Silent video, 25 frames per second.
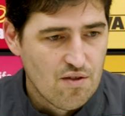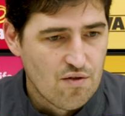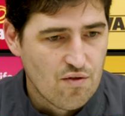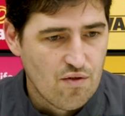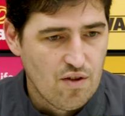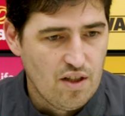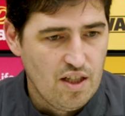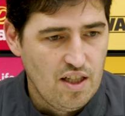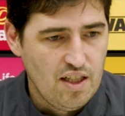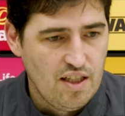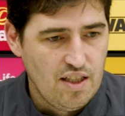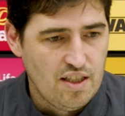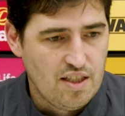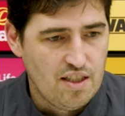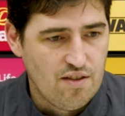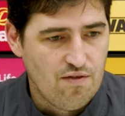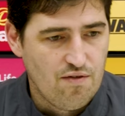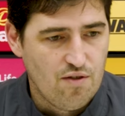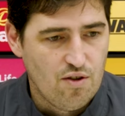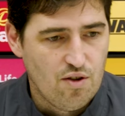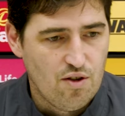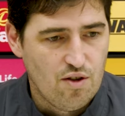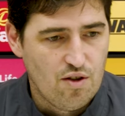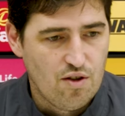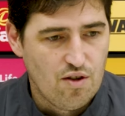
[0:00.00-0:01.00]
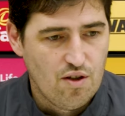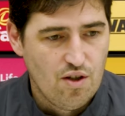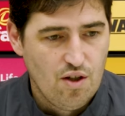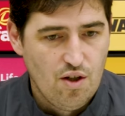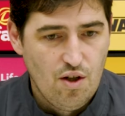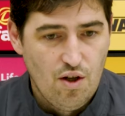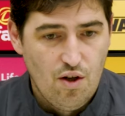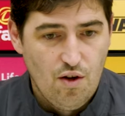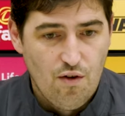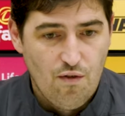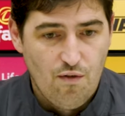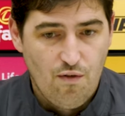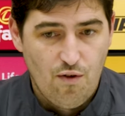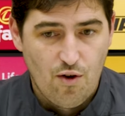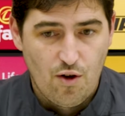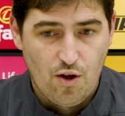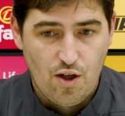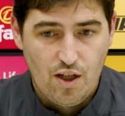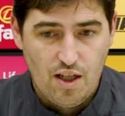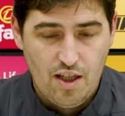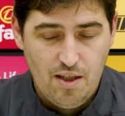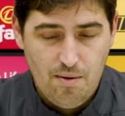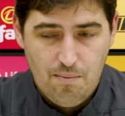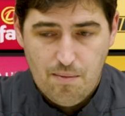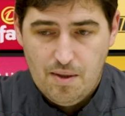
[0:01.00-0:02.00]
really easy for for
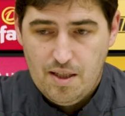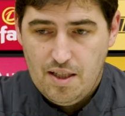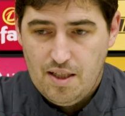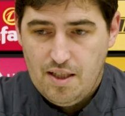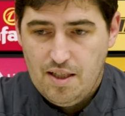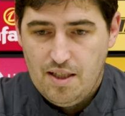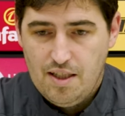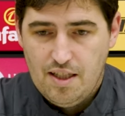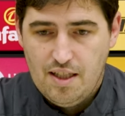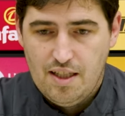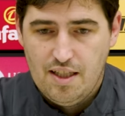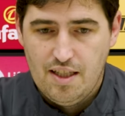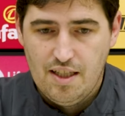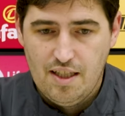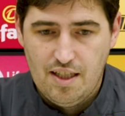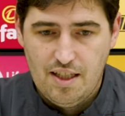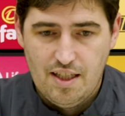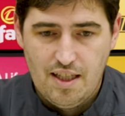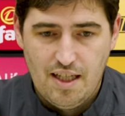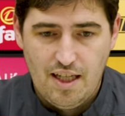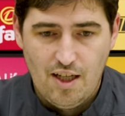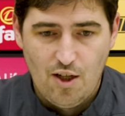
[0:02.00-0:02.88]
him, and uh,